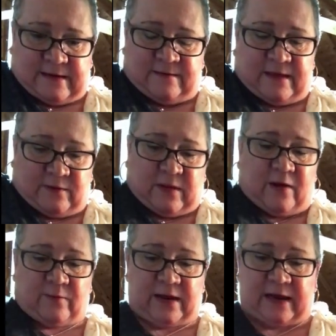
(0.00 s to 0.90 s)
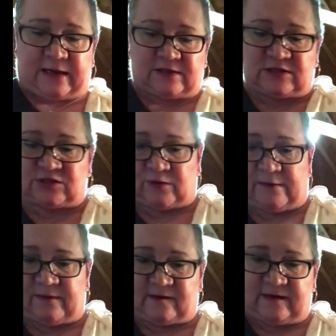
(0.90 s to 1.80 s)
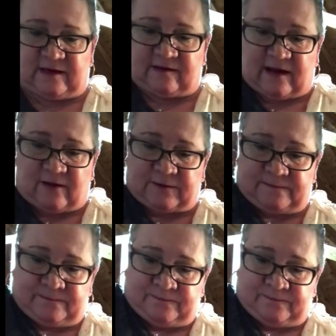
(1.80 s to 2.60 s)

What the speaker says: and then that way I can scrape the seeds out.